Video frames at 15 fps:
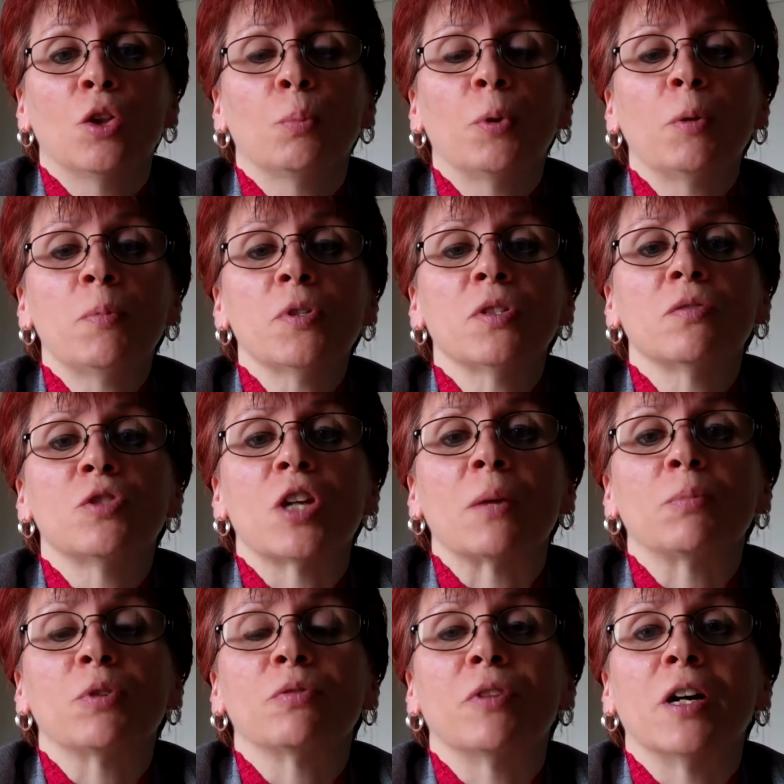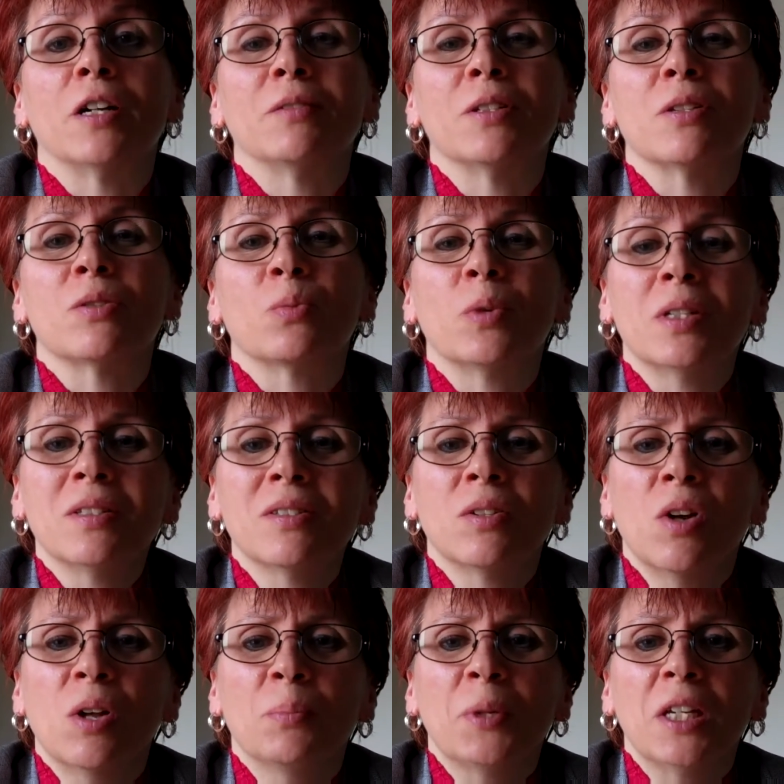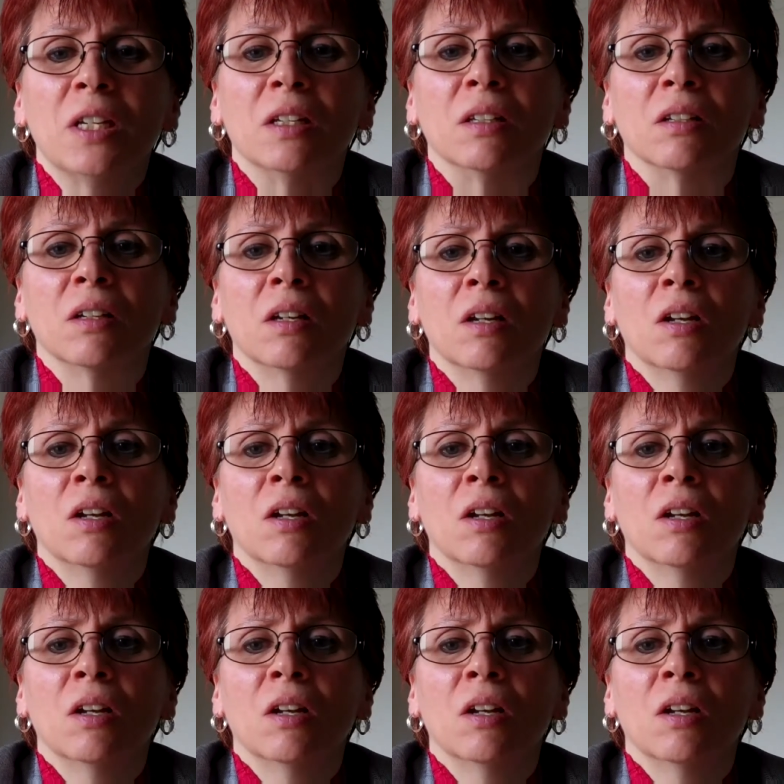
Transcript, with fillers: The purpose of Chapter 5 is, what does it all mean?